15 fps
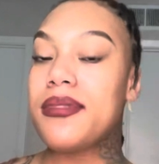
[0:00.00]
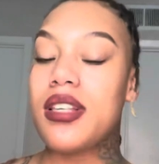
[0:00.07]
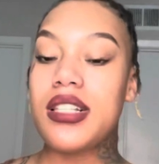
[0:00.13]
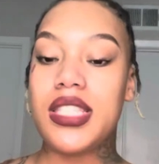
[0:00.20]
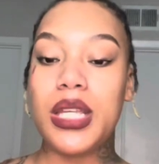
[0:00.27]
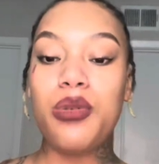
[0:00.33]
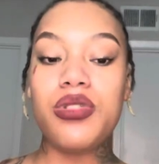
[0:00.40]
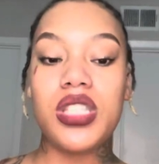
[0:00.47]
a
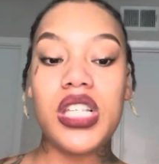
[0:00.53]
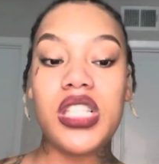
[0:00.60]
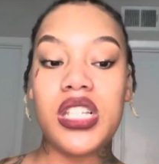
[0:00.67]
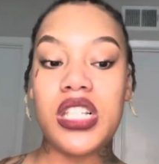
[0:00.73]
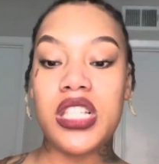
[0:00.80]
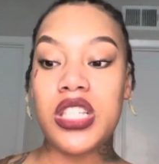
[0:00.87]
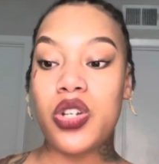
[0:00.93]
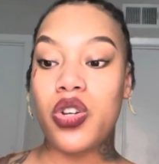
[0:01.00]
single season
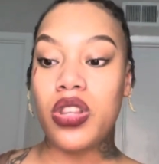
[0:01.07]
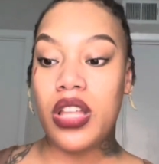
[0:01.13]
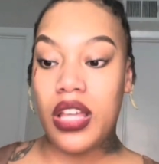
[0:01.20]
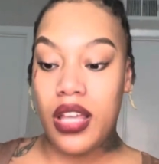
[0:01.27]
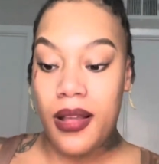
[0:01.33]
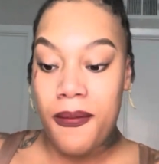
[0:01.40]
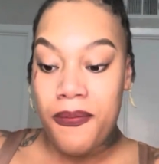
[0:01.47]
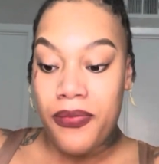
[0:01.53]
is
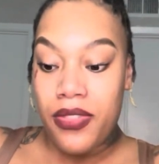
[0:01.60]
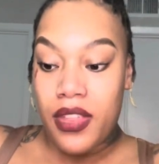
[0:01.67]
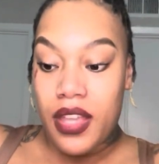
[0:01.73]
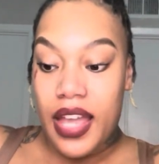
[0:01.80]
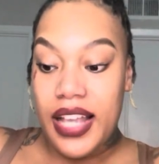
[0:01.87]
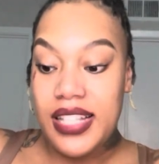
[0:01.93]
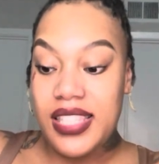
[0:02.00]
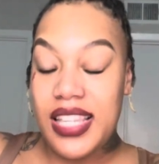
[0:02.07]
literally
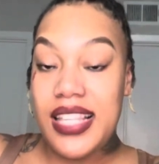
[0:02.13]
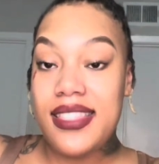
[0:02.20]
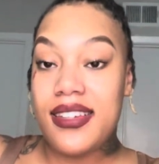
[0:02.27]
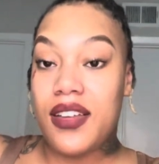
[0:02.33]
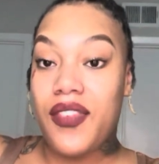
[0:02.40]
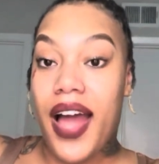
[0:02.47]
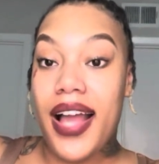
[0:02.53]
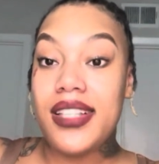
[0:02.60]
a season
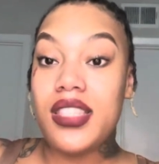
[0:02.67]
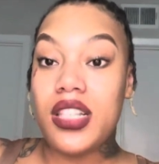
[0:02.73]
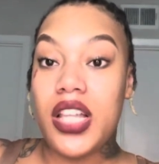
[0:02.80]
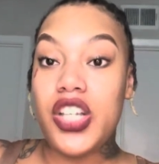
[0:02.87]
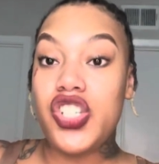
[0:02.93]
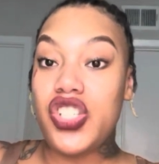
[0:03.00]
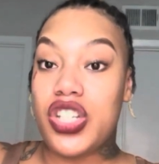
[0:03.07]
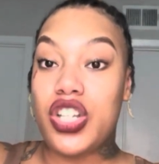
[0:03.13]
of
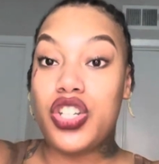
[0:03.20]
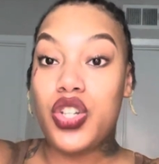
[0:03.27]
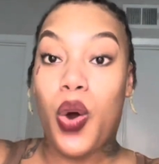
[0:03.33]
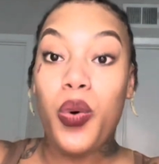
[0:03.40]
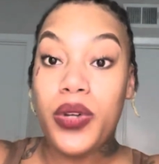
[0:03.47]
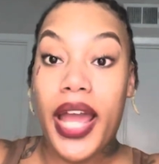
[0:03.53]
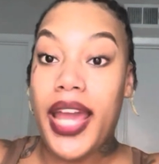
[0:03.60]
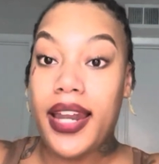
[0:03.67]
isolation.
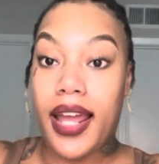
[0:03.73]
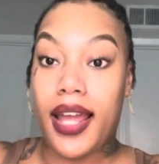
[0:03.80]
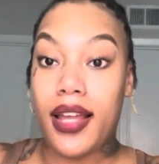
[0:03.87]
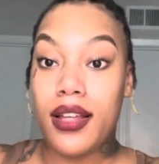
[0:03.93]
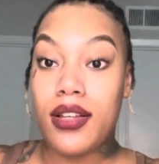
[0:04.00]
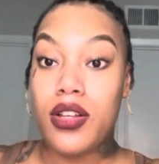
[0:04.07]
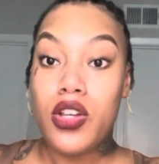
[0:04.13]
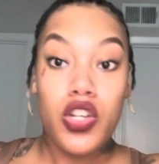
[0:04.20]
No
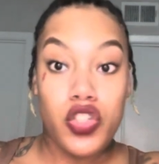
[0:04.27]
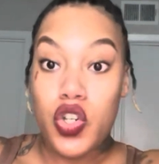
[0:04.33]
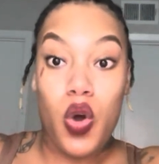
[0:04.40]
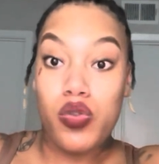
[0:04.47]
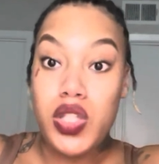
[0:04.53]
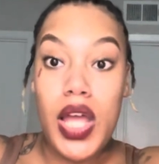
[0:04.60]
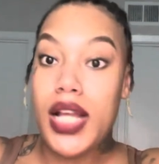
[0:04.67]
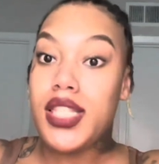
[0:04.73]
dating, no
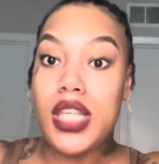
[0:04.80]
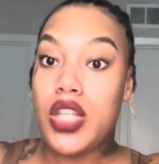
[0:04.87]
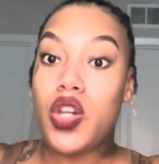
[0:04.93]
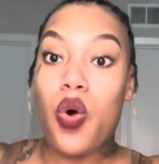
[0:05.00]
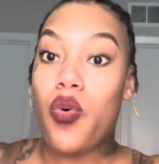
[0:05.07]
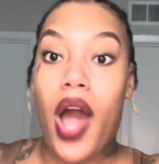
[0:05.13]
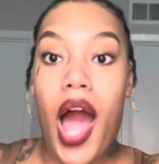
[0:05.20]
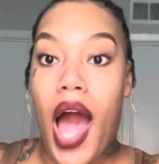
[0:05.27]
texting,
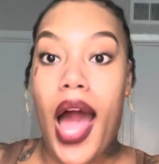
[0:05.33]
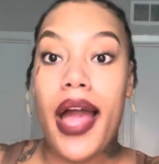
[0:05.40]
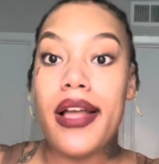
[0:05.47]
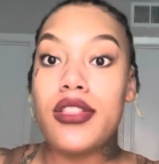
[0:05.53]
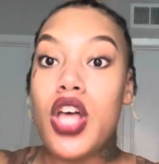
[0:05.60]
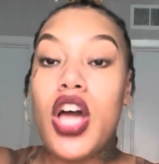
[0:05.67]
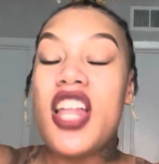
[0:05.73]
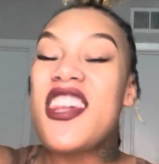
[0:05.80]
no
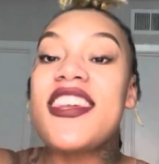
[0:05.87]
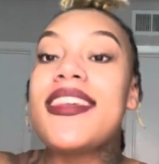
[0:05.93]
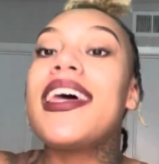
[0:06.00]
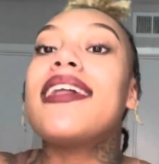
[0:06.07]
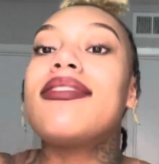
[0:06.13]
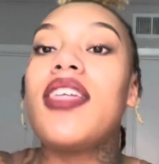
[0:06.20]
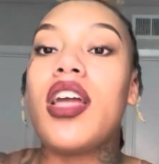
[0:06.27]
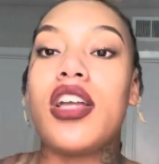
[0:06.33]
guys,
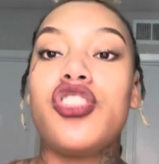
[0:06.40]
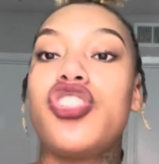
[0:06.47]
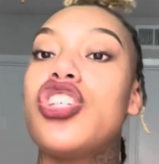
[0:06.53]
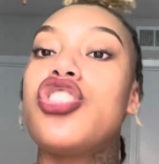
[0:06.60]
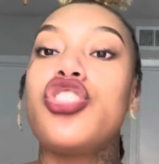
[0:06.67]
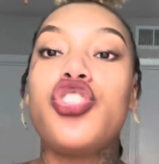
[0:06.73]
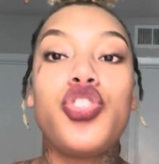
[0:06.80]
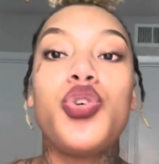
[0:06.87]
nothing,
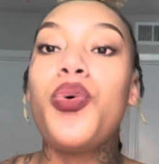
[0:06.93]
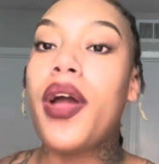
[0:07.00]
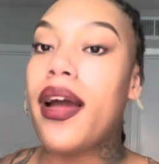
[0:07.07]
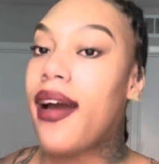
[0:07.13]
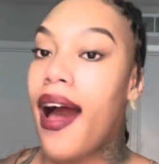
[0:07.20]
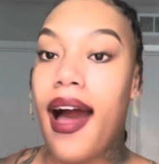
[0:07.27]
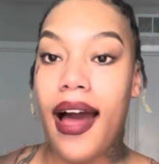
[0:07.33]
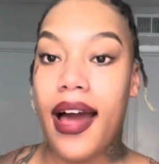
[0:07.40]
just you and
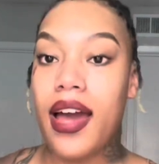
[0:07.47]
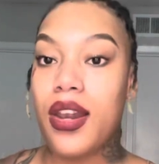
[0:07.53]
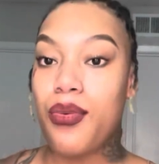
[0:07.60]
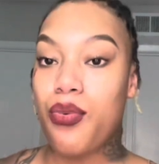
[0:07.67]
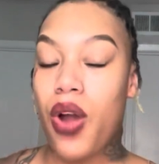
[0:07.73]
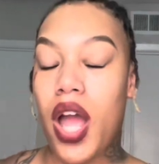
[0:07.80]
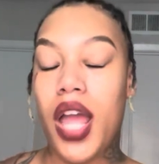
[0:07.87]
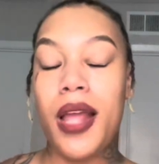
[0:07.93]
God,
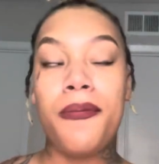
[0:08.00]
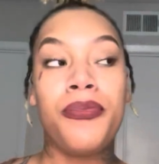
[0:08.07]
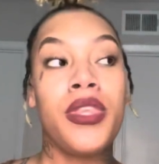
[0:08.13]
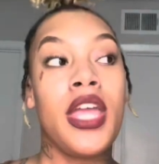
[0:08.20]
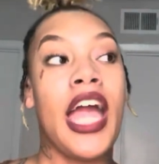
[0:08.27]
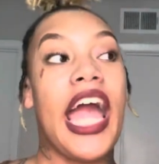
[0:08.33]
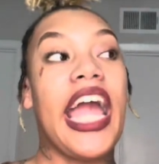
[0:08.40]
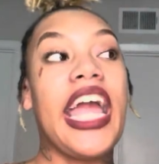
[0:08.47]
right?
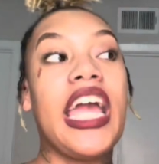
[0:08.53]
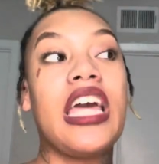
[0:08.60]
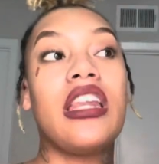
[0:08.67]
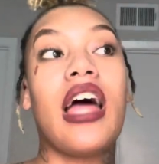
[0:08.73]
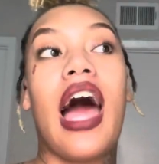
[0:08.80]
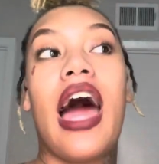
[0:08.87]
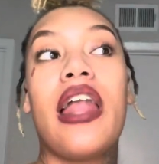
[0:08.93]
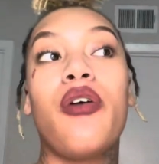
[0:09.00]
And
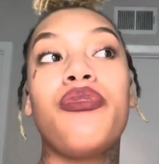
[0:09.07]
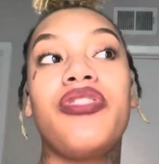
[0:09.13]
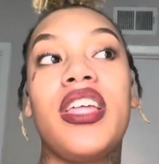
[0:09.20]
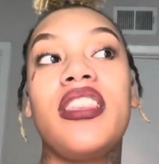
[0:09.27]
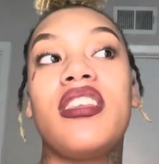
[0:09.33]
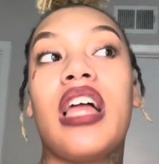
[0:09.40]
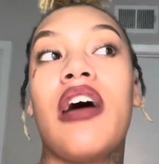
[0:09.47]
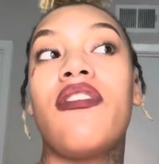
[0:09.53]
I don't
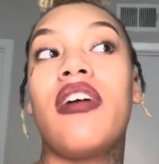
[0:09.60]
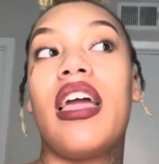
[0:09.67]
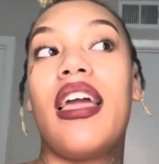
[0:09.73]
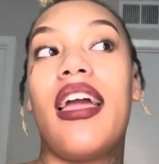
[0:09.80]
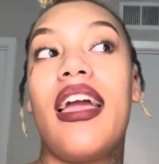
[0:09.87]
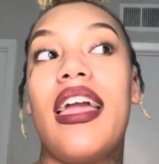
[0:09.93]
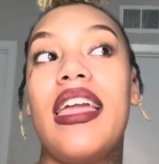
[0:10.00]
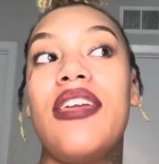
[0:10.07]
think that I've
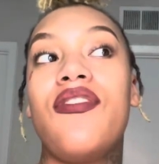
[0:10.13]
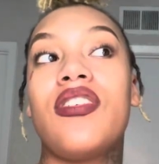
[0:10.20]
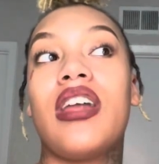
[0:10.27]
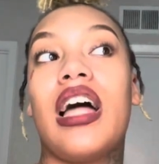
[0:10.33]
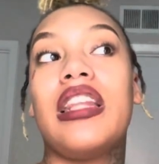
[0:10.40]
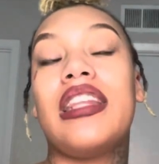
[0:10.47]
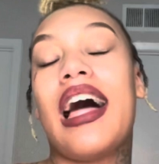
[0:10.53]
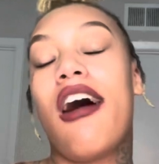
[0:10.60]
even
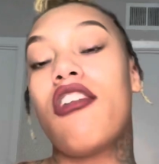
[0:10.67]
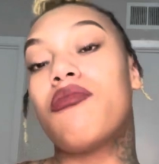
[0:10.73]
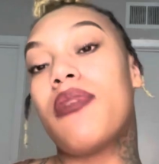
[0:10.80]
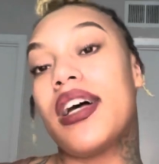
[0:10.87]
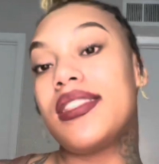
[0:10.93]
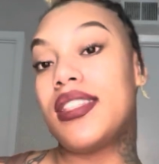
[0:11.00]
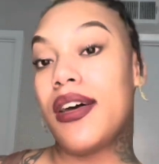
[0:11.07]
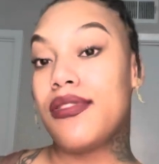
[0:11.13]
allowed
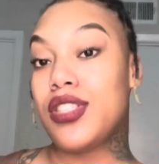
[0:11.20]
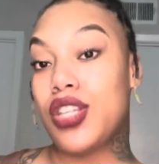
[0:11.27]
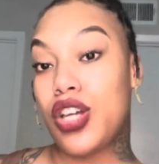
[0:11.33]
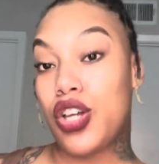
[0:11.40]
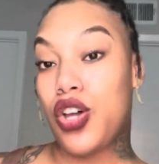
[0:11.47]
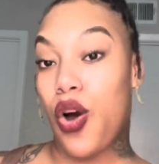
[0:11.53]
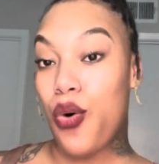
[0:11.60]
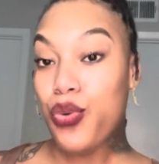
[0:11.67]
myself to
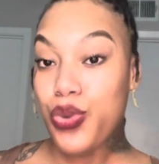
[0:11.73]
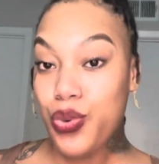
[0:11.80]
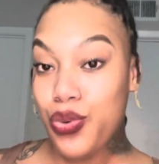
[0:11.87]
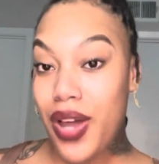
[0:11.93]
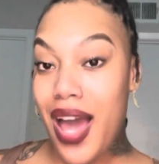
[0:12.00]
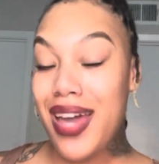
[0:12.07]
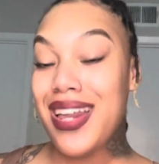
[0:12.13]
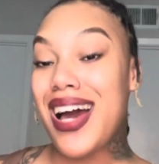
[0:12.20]
go through
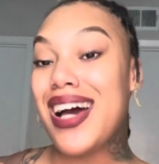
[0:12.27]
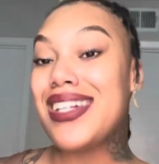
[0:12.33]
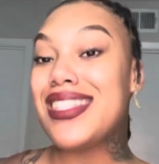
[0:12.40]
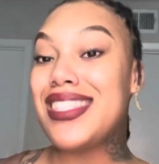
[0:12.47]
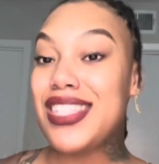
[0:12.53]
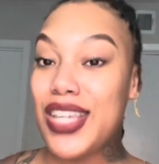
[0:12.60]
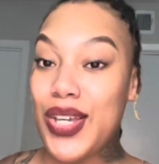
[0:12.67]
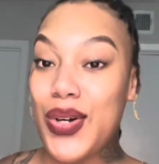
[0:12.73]
that
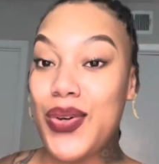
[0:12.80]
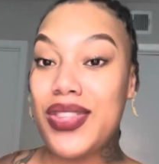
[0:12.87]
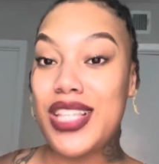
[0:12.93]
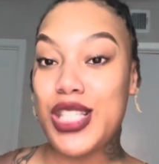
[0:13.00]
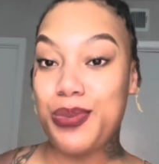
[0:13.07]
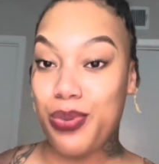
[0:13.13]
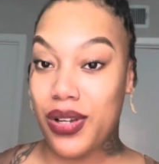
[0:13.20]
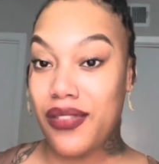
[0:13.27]
until
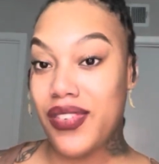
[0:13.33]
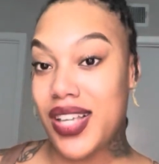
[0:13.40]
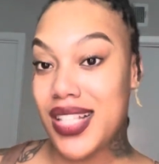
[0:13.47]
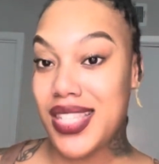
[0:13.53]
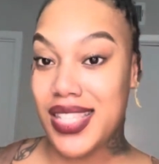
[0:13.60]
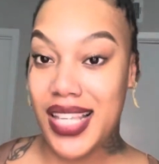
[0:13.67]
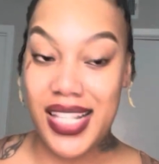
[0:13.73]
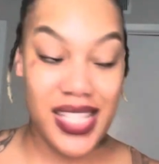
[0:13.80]
this previous
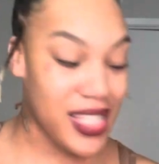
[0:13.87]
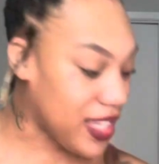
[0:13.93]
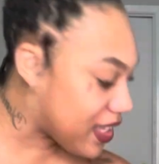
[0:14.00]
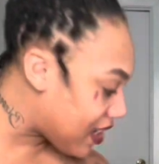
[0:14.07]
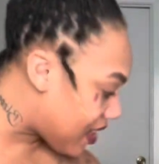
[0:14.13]
season.